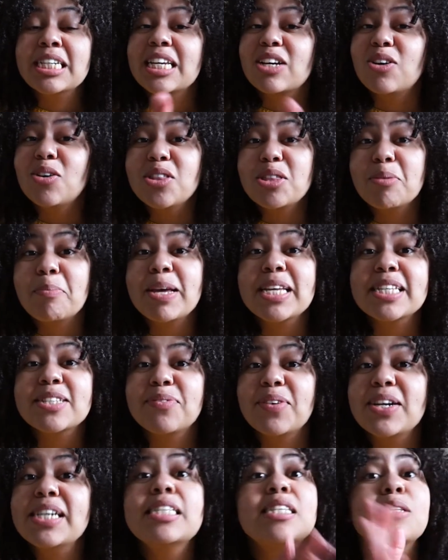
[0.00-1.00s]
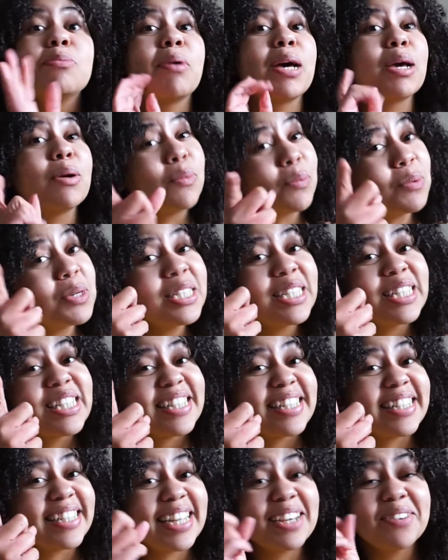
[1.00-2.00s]
It got the best rating, but it
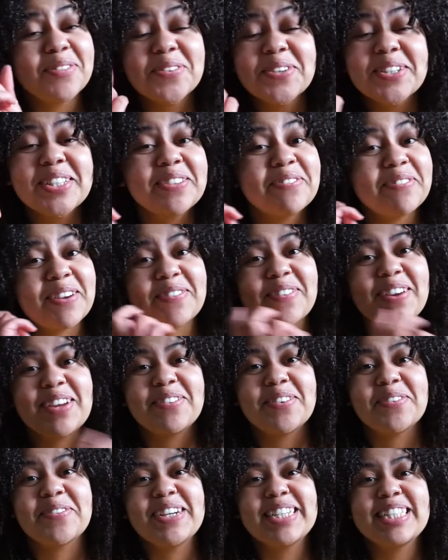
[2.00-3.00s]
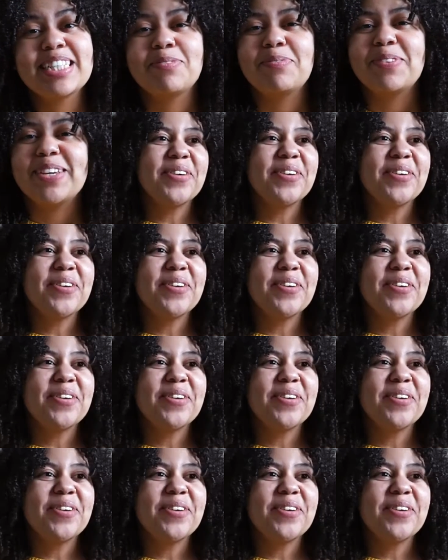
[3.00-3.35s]
wasn't my favorite recipe.